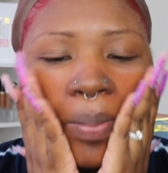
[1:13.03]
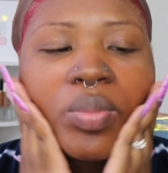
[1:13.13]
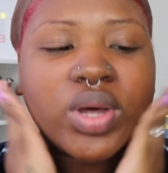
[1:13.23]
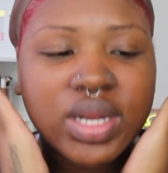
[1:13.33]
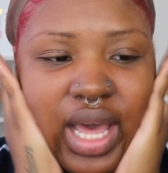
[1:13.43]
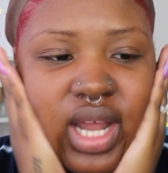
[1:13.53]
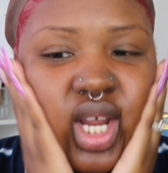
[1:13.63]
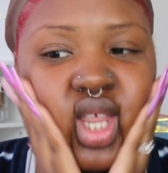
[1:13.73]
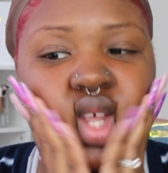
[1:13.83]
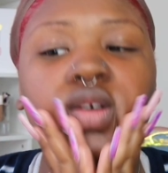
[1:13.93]
But not
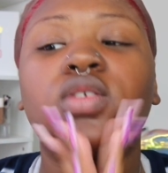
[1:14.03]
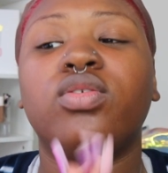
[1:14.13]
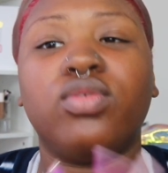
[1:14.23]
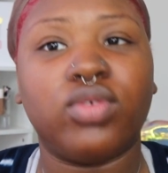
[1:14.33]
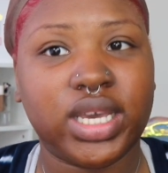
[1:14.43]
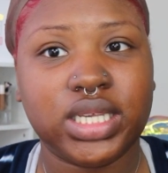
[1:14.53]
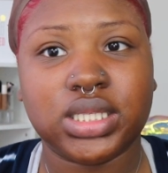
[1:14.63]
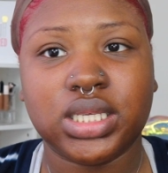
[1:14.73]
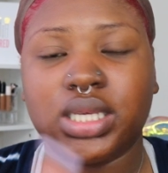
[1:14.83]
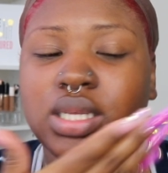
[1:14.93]
nothing
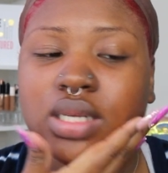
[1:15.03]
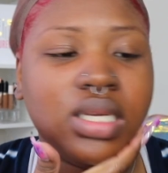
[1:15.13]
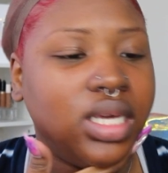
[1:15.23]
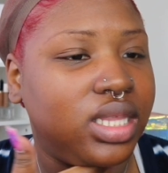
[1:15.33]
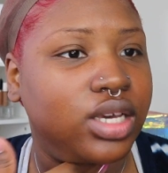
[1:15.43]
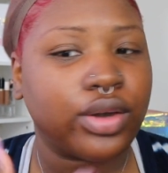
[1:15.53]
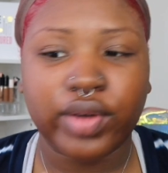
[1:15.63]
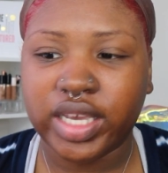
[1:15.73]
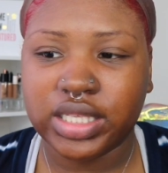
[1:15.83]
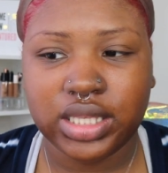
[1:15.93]
crazy. Nothing
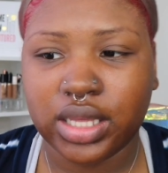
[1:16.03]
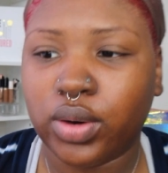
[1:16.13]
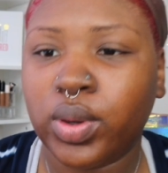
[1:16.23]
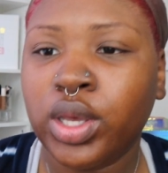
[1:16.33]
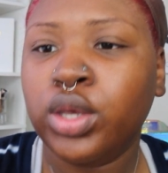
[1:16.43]
crazy though.